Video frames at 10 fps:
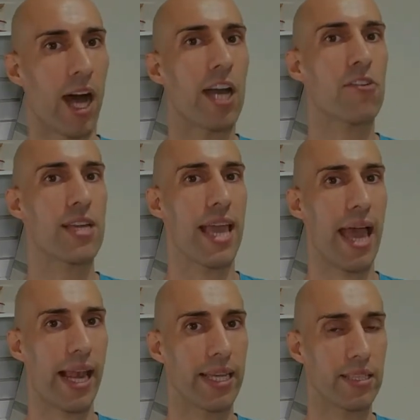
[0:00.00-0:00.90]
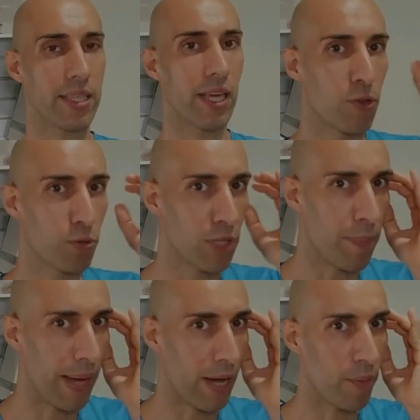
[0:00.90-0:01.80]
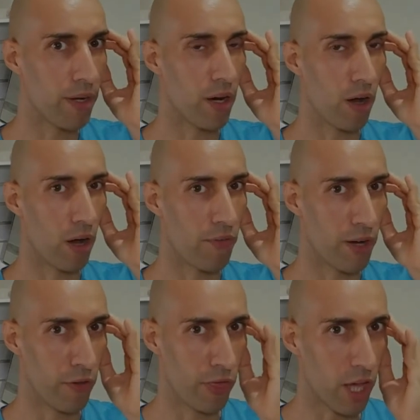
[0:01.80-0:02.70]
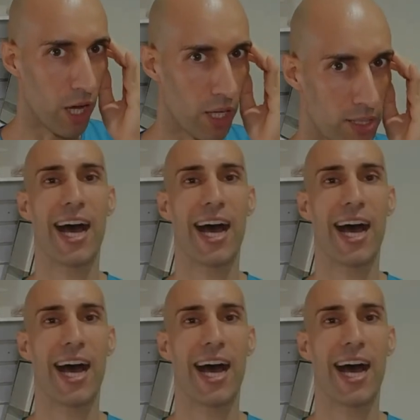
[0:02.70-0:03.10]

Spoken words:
our reality through the power of our thoughts,